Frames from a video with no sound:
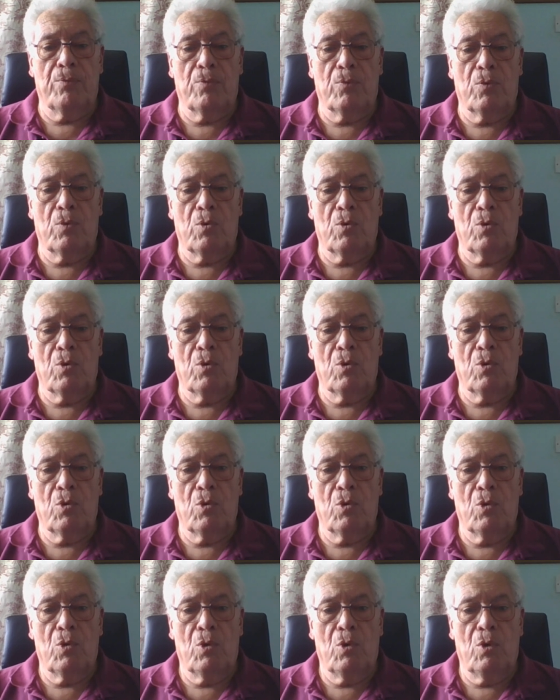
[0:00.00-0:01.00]

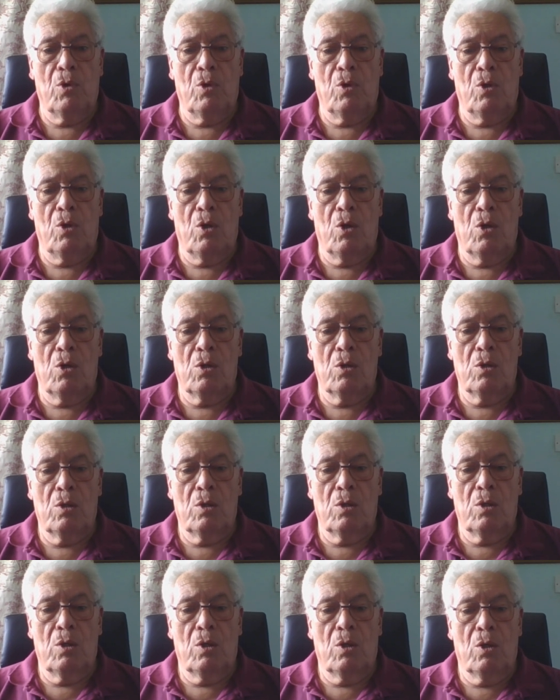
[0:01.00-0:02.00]

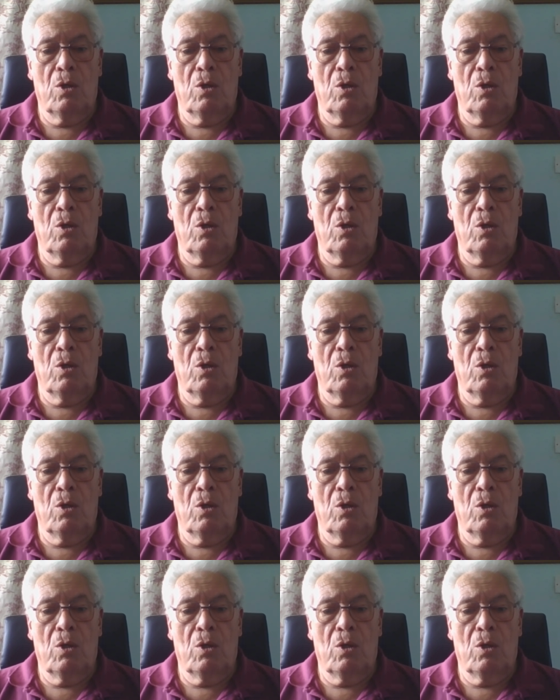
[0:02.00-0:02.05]
(silence)